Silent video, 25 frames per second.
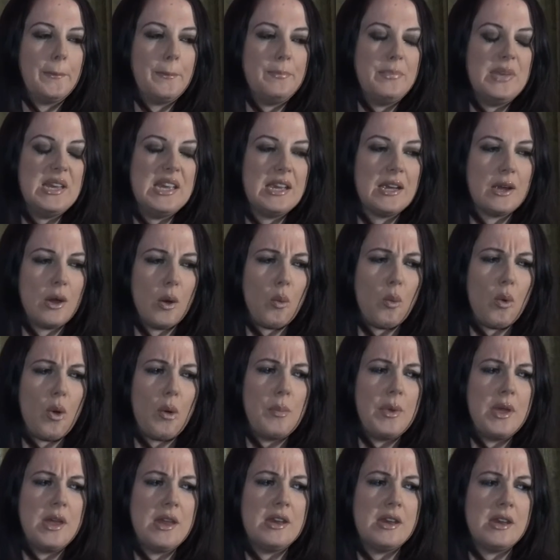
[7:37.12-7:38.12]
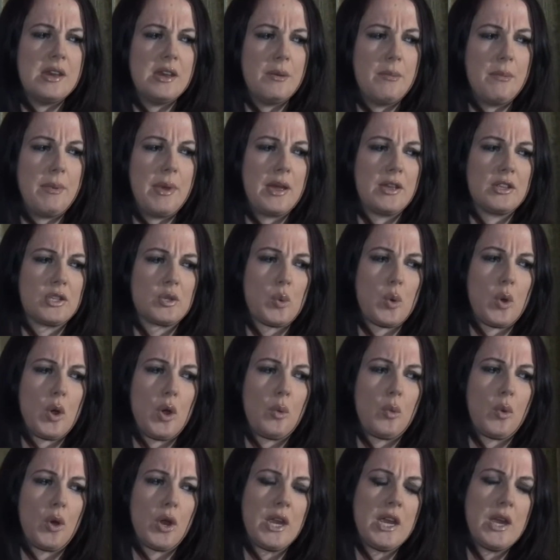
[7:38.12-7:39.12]
Being a woman in a man's
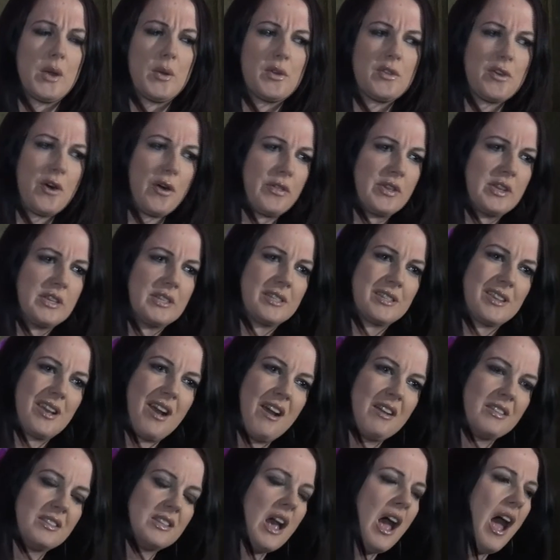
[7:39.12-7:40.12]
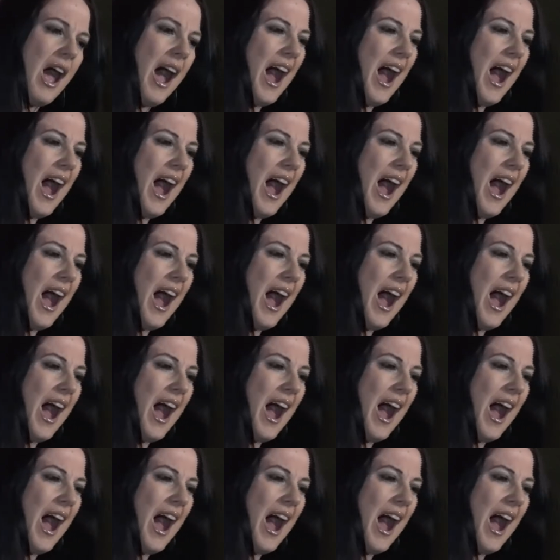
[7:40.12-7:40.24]
world, working with all these guys,